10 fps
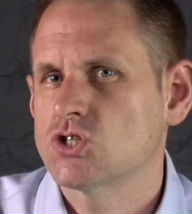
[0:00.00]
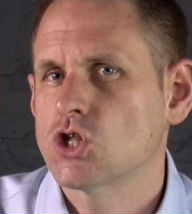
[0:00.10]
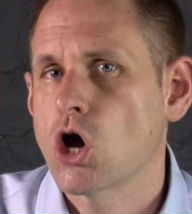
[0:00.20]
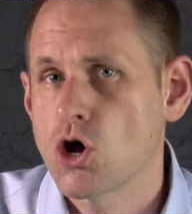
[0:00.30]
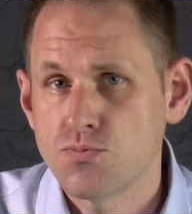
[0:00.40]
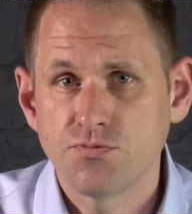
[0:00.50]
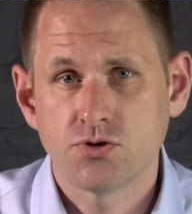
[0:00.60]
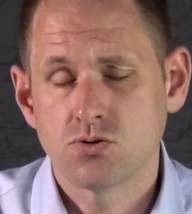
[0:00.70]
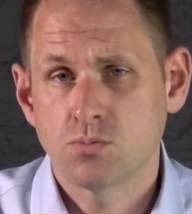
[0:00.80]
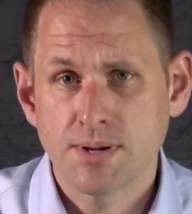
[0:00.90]
as the home
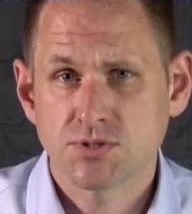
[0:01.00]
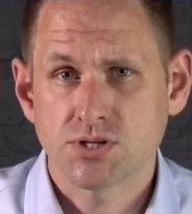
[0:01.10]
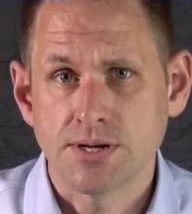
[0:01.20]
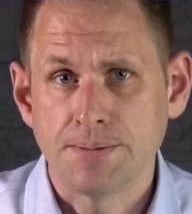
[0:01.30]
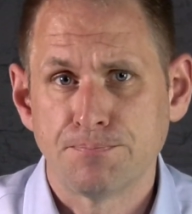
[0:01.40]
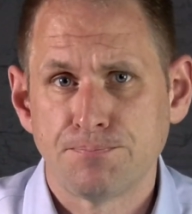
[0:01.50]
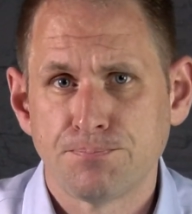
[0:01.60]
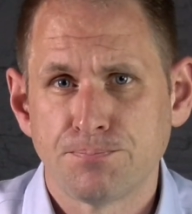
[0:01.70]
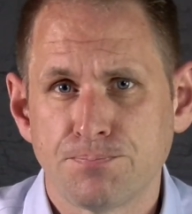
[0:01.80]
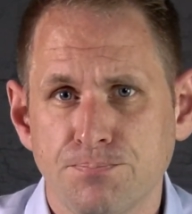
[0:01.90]
for your website.
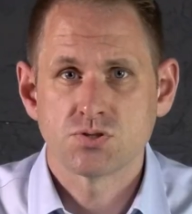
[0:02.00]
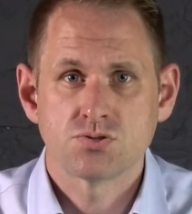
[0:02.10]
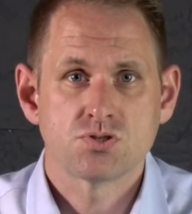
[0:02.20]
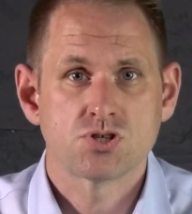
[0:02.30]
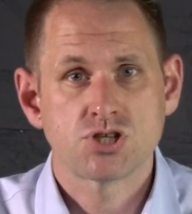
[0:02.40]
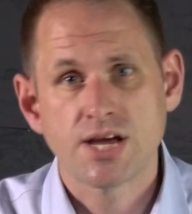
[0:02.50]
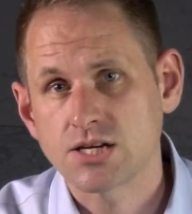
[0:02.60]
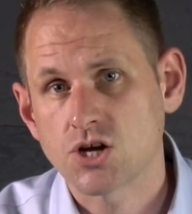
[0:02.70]
So shared